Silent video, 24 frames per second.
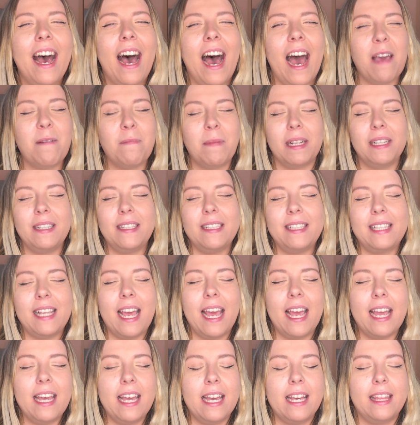I meant to
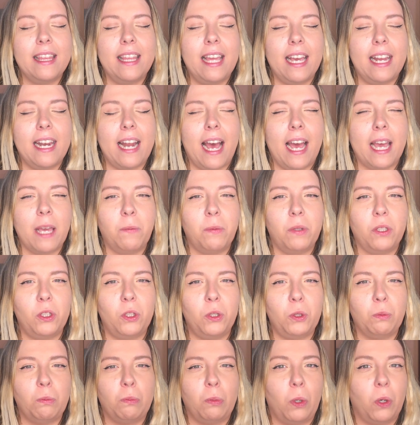say, then I will
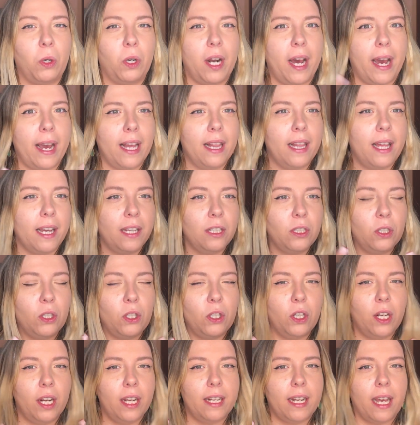do more
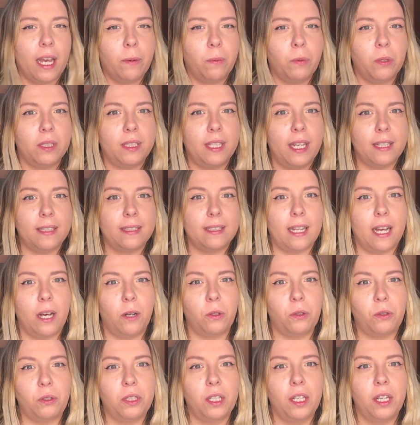eyeliner and I will test
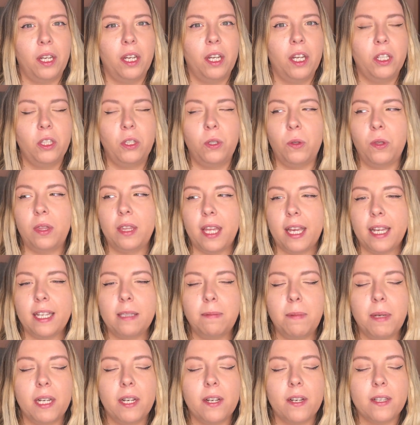out new things
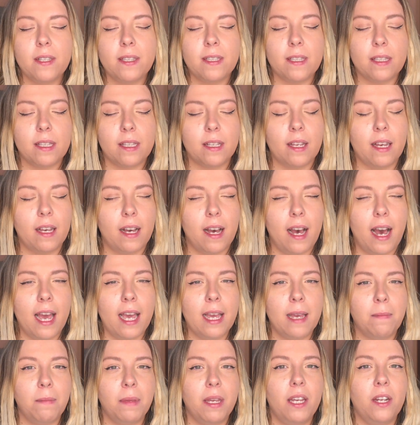because I
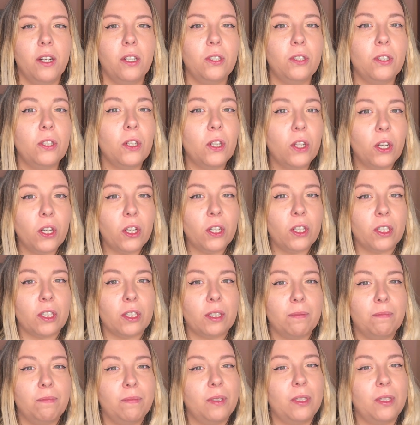am here to learn.